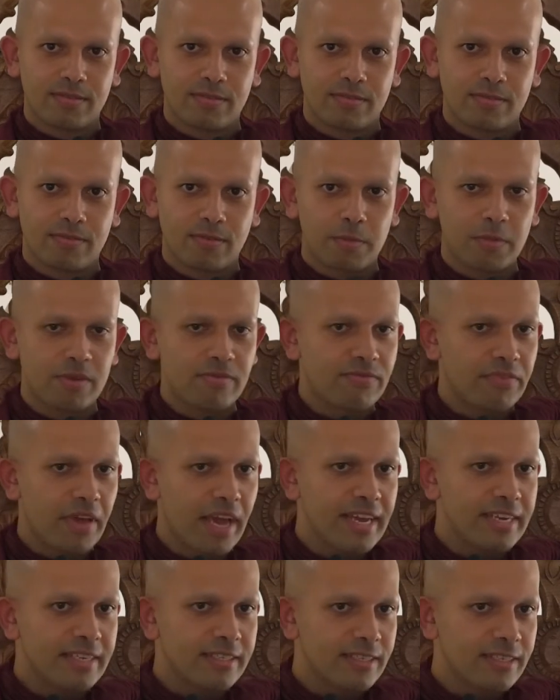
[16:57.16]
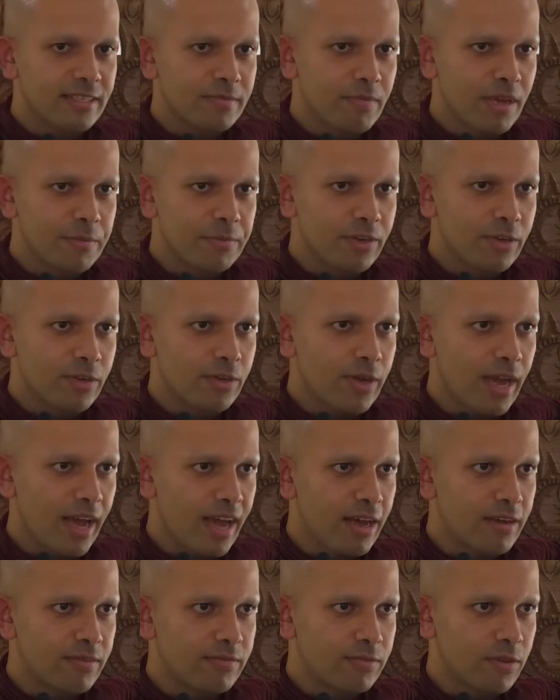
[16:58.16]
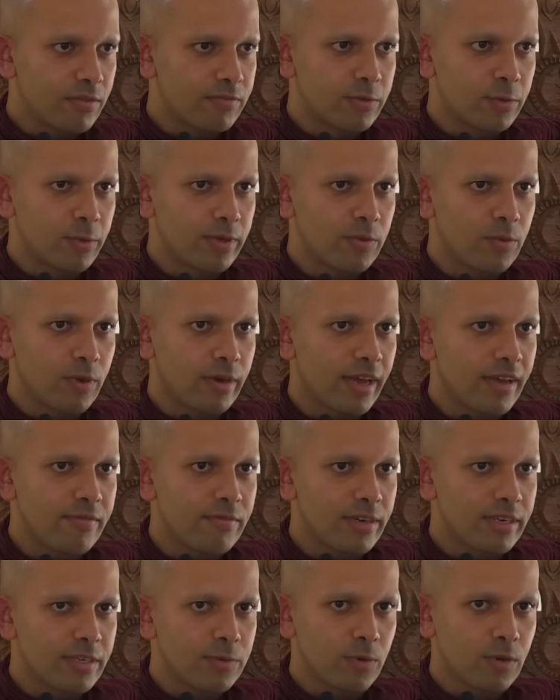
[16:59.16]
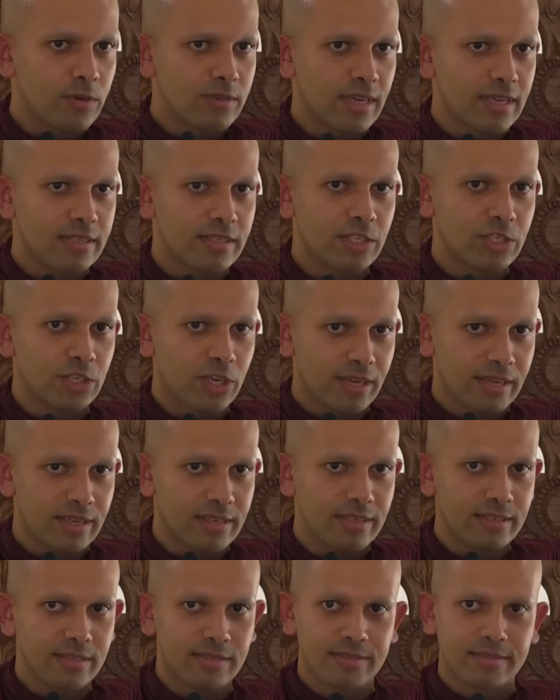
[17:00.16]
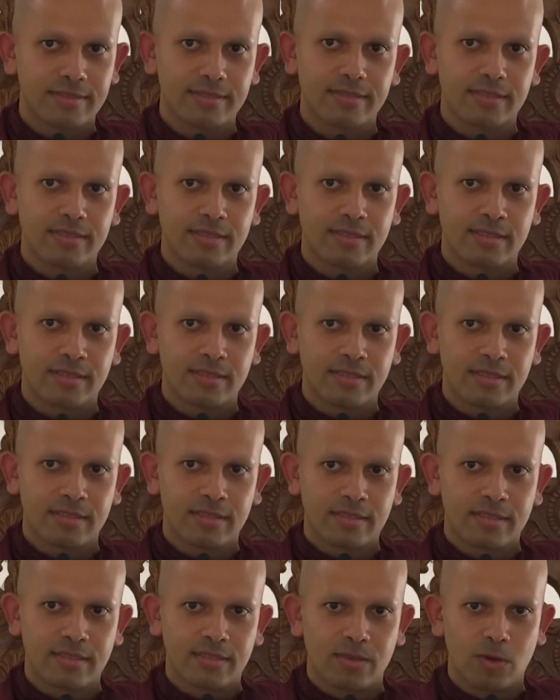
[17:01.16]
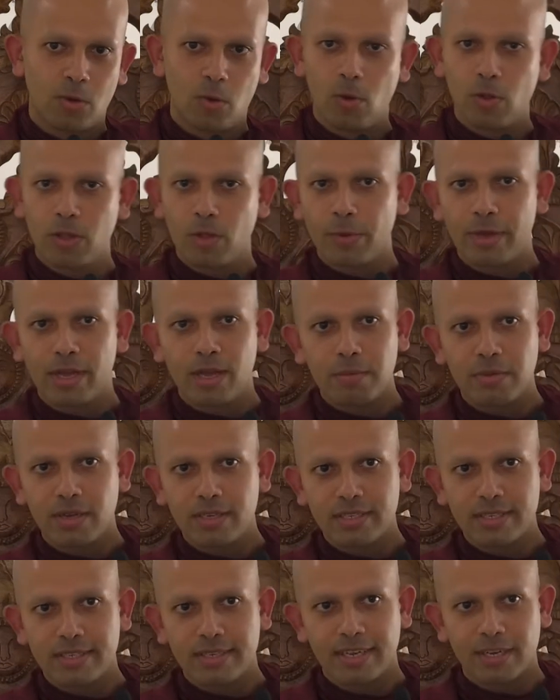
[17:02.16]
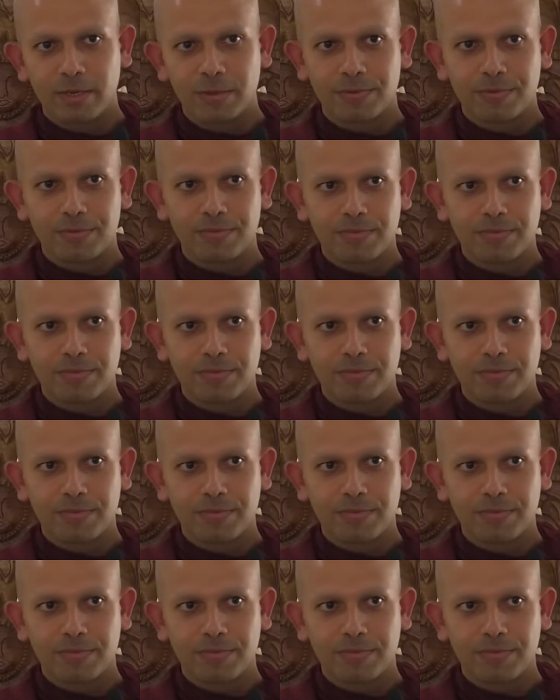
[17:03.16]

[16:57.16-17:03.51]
From the faintest memory you have of doing whatever it was as a child, all the way up until now,